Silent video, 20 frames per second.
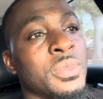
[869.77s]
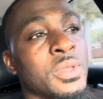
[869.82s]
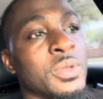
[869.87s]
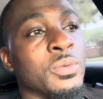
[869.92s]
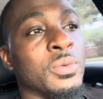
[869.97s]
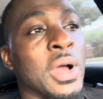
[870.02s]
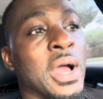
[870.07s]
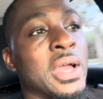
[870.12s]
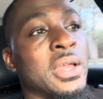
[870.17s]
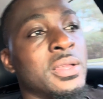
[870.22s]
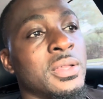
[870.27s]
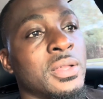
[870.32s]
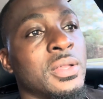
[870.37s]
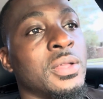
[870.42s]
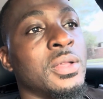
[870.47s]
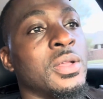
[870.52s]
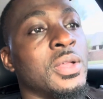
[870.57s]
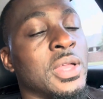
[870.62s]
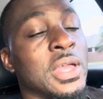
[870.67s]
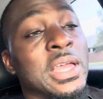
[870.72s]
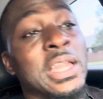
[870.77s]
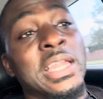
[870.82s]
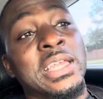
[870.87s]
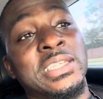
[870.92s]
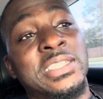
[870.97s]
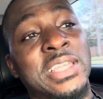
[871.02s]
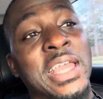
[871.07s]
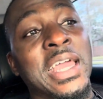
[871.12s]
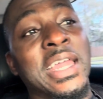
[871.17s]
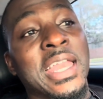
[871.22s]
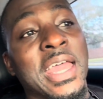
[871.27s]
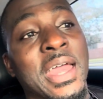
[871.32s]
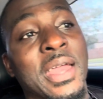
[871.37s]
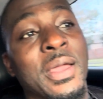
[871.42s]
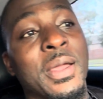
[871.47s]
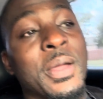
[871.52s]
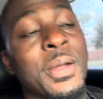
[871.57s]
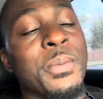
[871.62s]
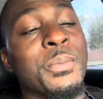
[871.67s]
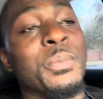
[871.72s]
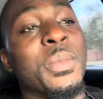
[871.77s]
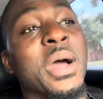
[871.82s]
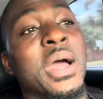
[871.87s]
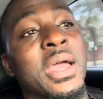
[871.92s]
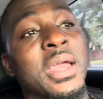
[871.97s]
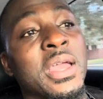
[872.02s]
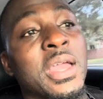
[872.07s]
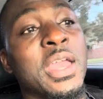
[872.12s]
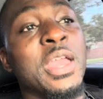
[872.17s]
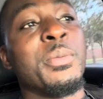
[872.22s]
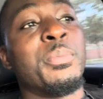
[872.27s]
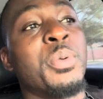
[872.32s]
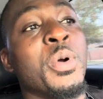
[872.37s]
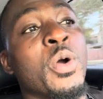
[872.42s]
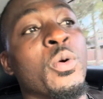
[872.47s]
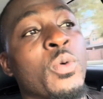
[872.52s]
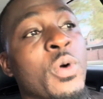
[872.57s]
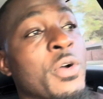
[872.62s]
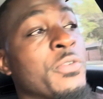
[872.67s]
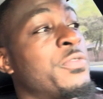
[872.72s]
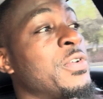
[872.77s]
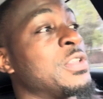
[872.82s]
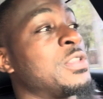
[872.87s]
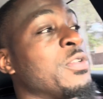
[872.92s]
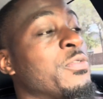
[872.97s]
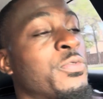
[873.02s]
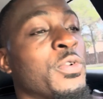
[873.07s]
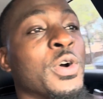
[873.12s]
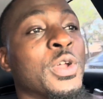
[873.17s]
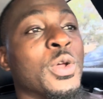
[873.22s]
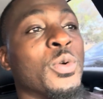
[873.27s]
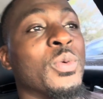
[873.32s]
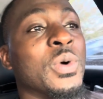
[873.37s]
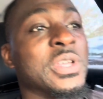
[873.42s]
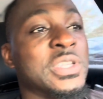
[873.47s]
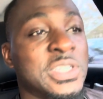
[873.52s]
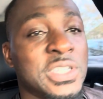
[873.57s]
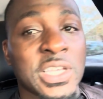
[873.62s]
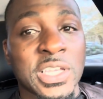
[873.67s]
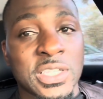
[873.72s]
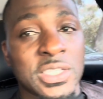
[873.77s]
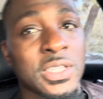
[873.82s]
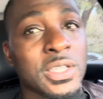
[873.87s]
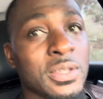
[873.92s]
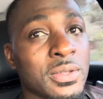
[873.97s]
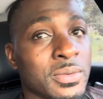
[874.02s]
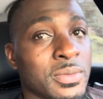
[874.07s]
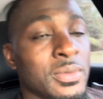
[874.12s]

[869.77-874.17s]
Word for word: right? He didn't say that, but he put 154 to 160.